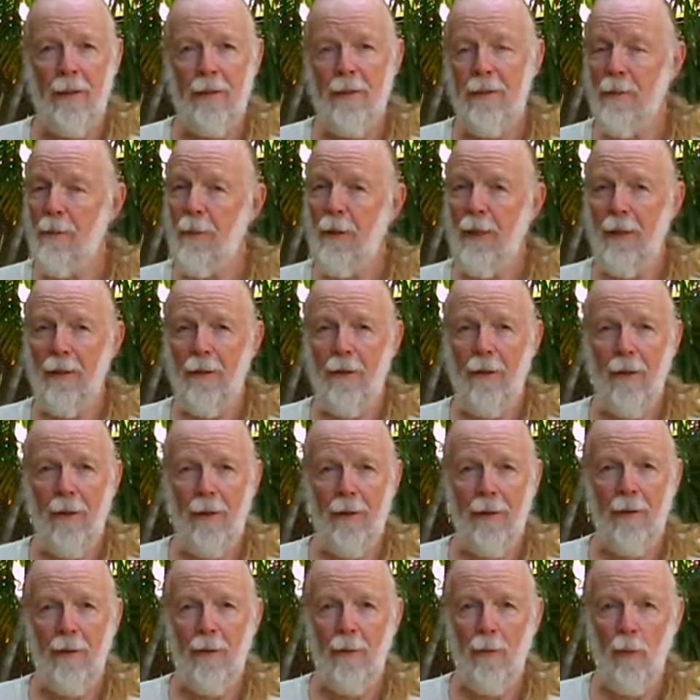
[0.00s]
It's about
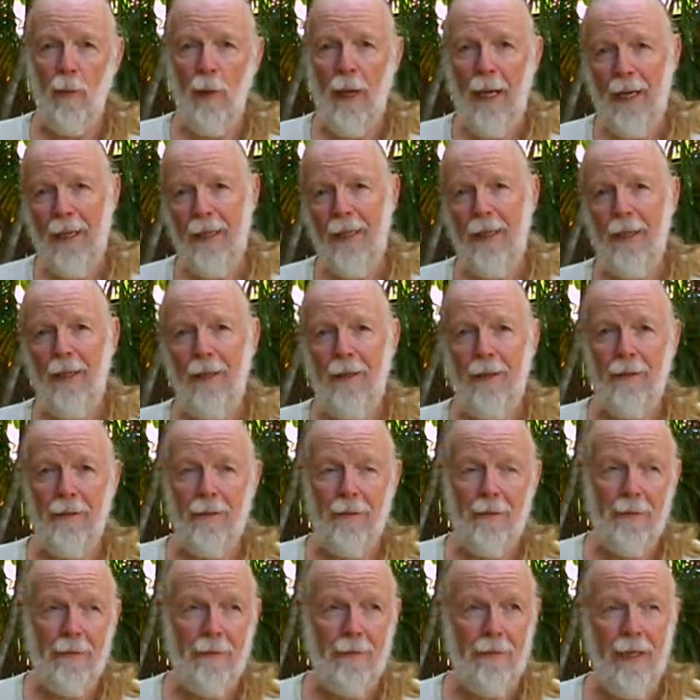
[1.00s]
all the wacky
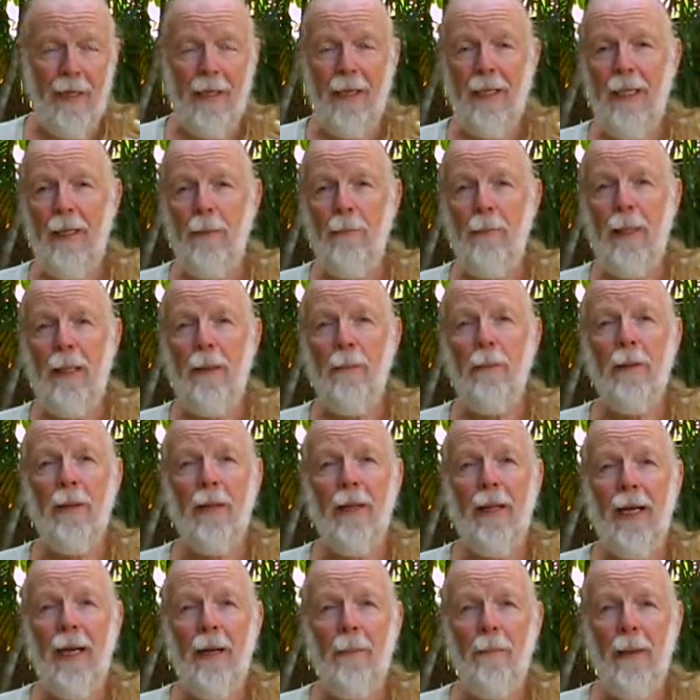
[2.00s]
and zany people
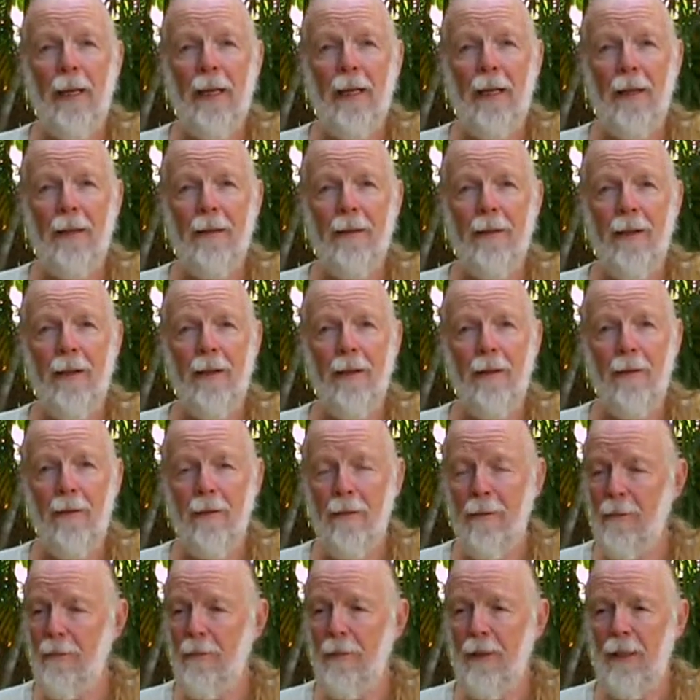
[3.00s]
that I met out
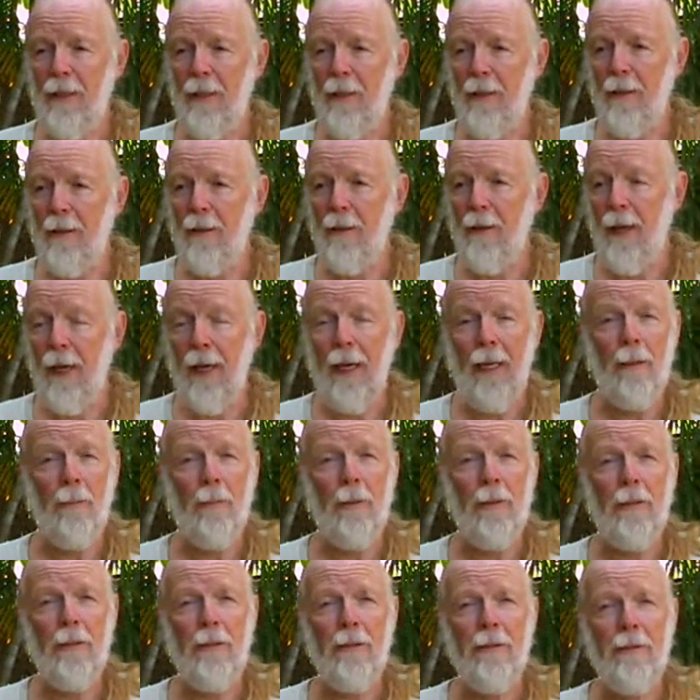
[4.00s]
there, the
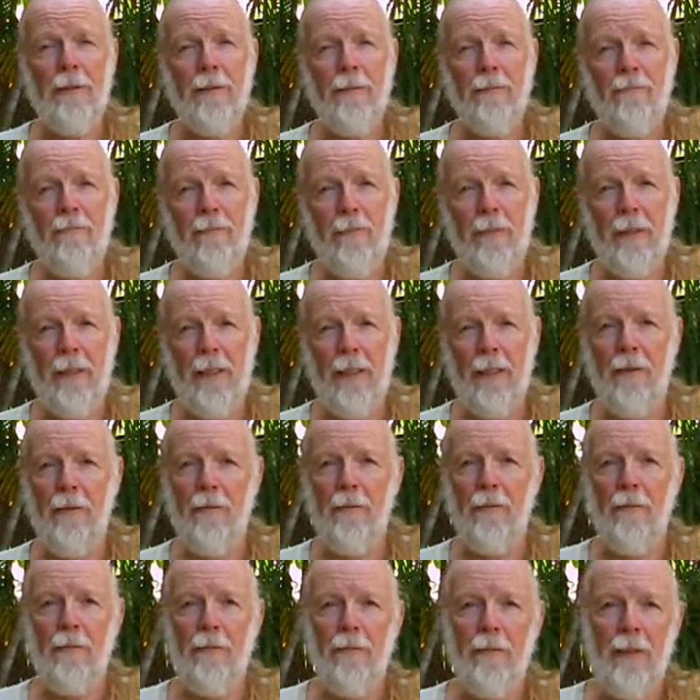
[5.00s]
animals, the
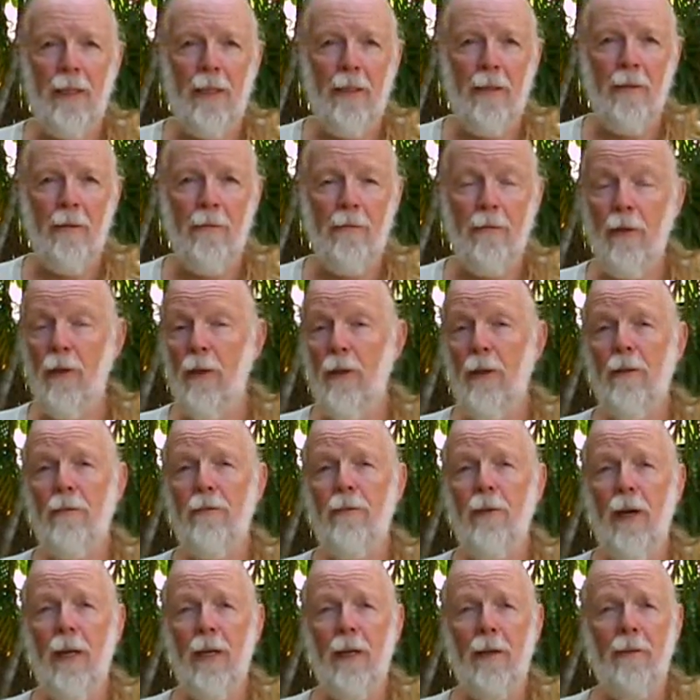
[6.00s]
flora
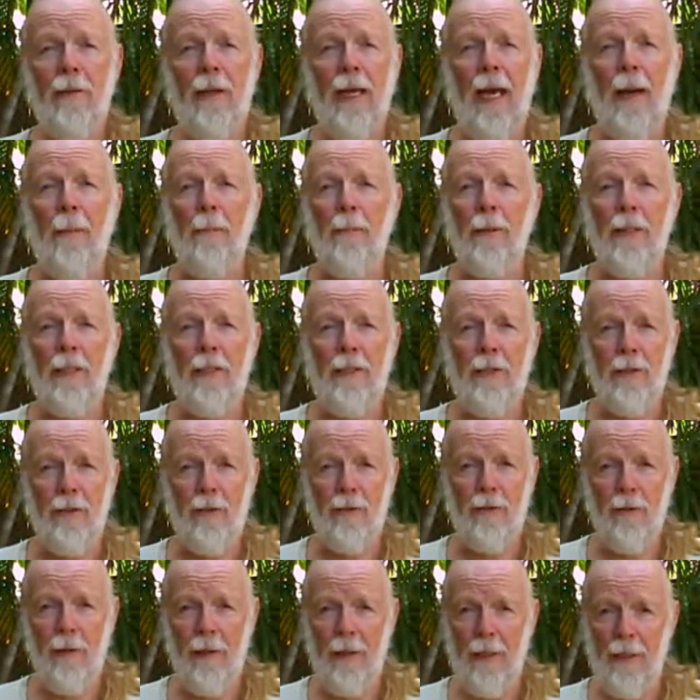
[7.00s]
and fauna of the
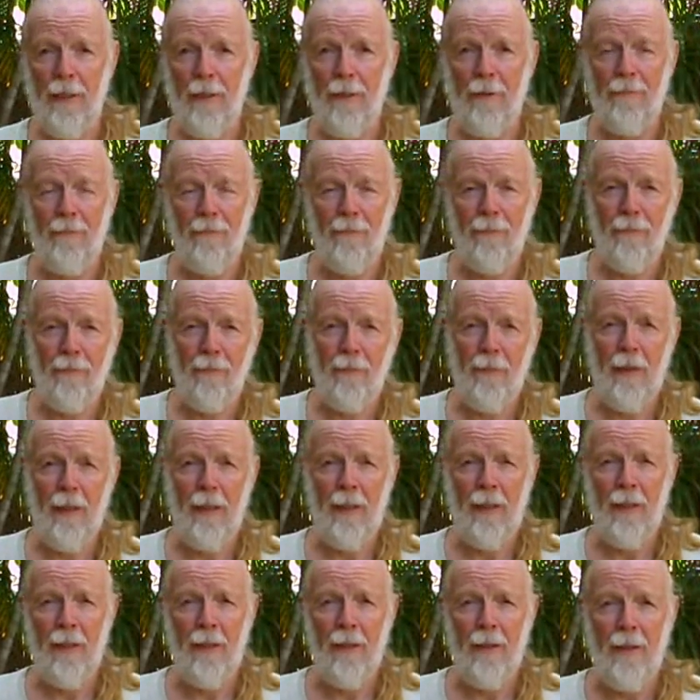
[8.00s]
Appalachian Trail.
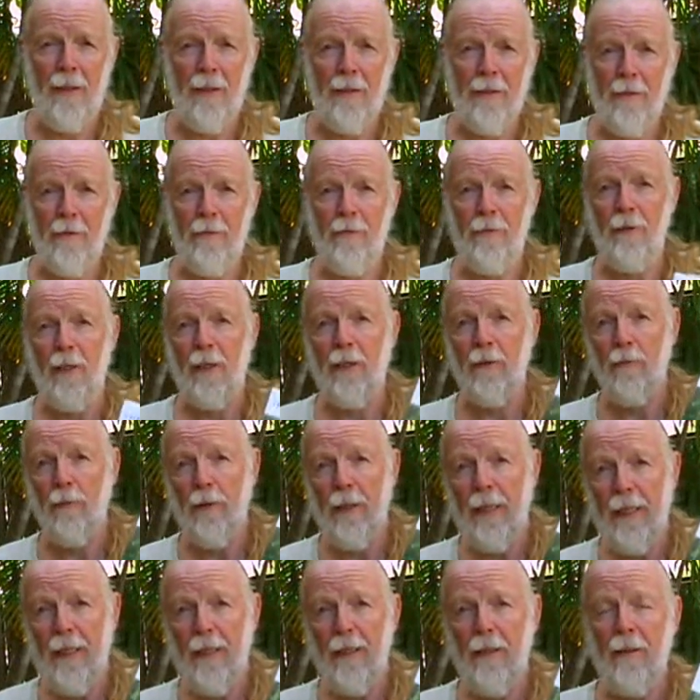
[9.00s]
It's a fun
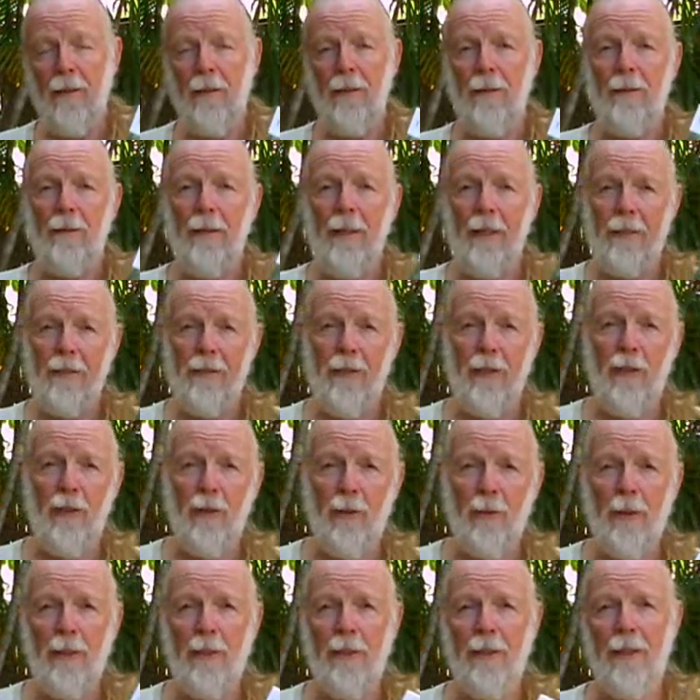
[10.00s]
read, lots of
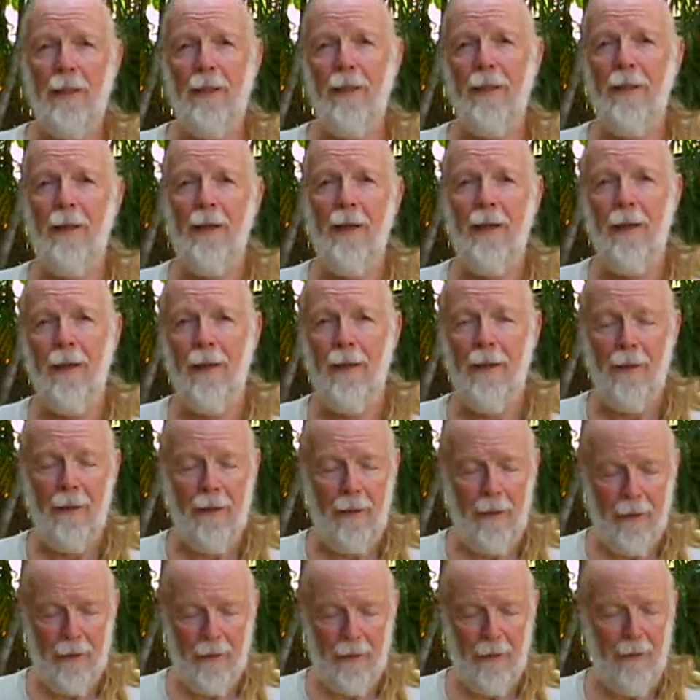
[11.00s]
humor,
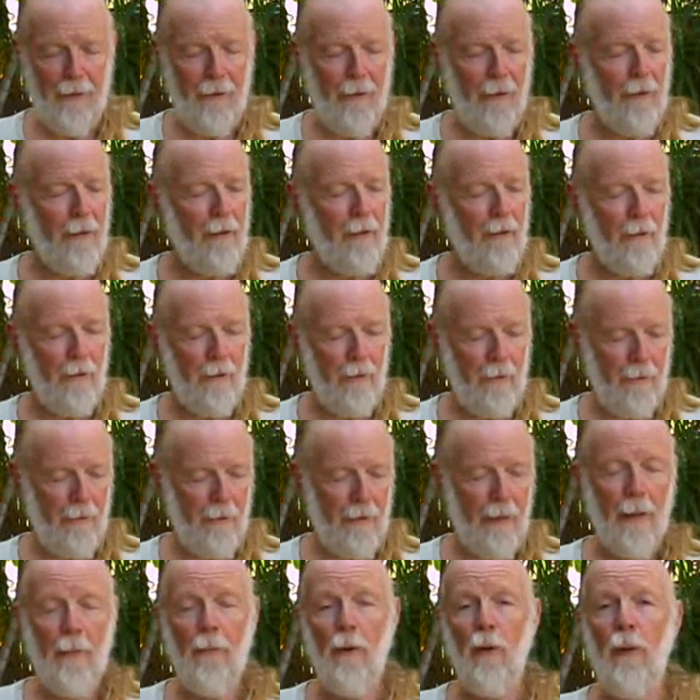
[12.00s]
and I think you'll
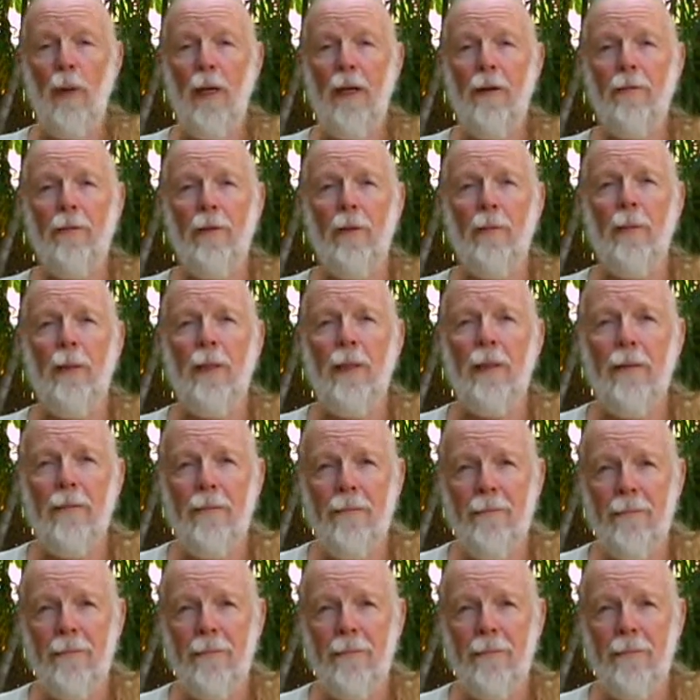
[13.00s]
come away from it